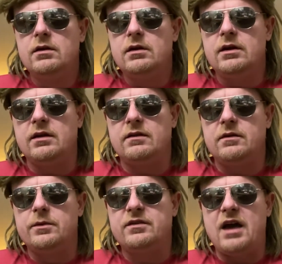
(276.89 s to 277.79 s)
It's
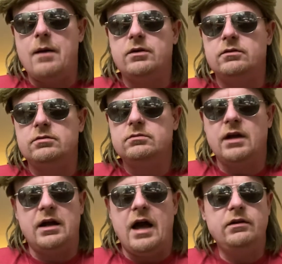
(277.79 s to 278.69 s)
almost comical.
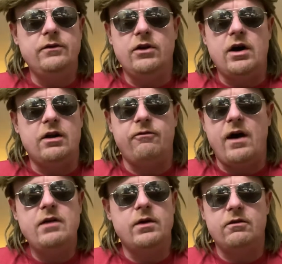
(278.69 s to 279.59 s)
Like, I don't even know how to
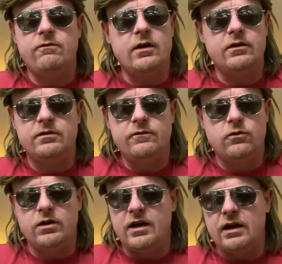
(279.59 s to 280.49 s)
find motherfuckers in
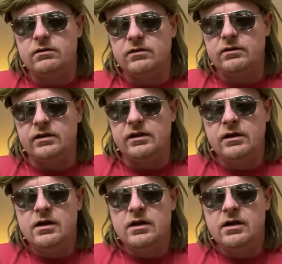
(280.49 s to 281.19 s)
Fortnite. Literally.